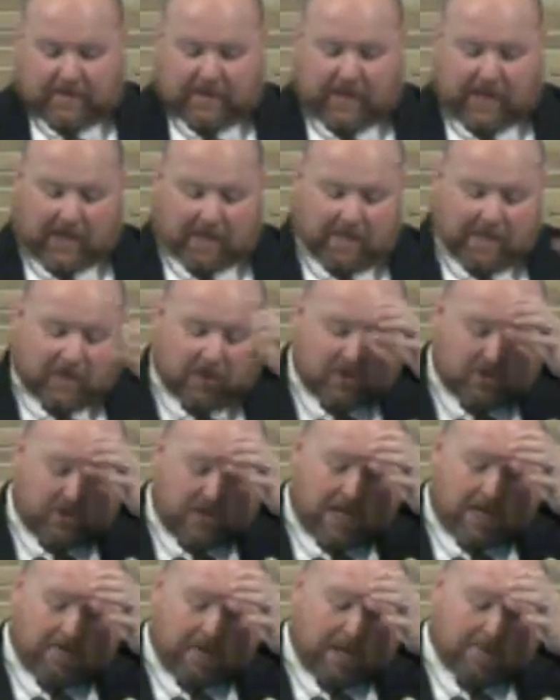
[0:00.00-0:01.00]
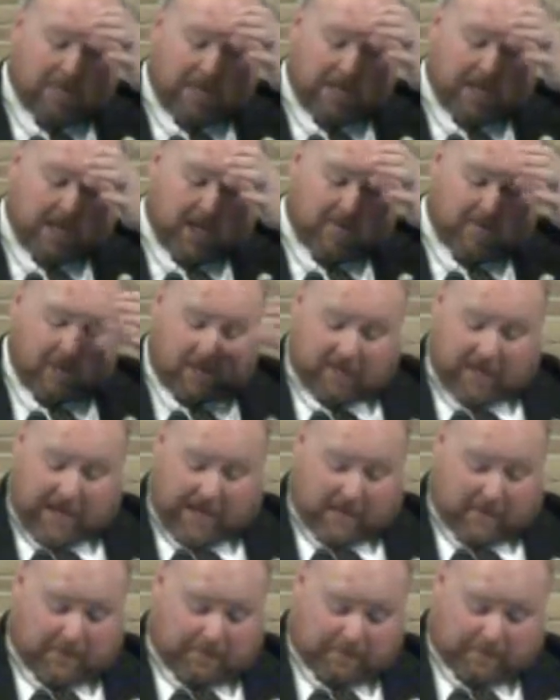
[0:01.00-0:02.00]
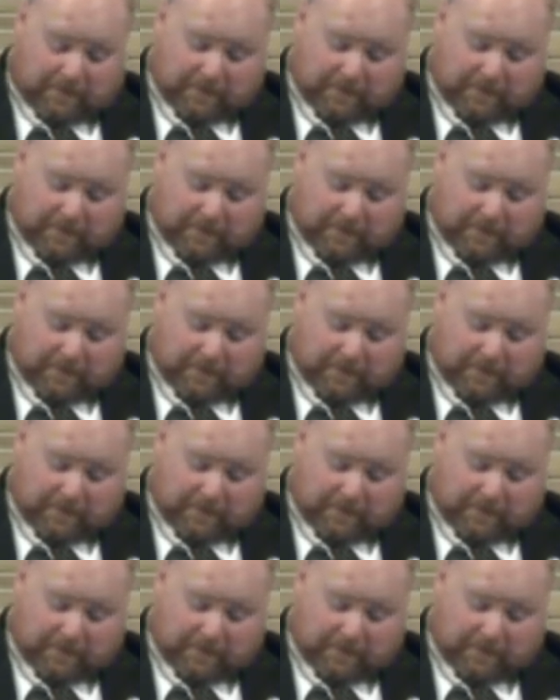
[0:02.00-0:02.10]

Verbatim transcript: therapists are trying to make money off of now.